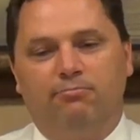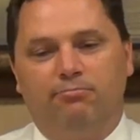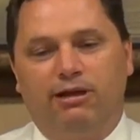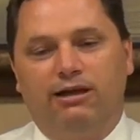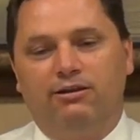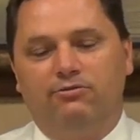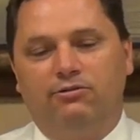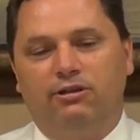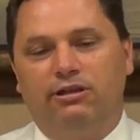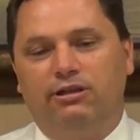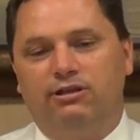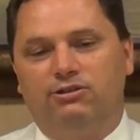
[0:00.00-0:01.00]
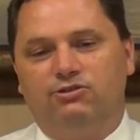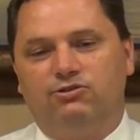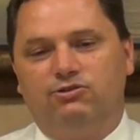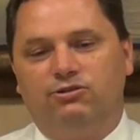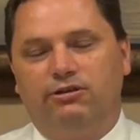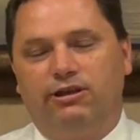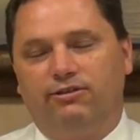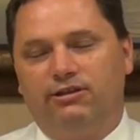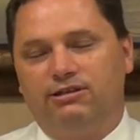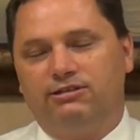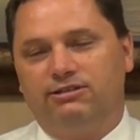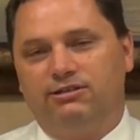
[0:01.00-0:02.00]
But really, it's Health
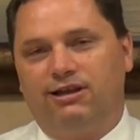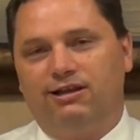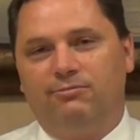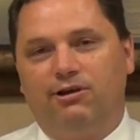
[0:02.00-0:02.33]
East is a lot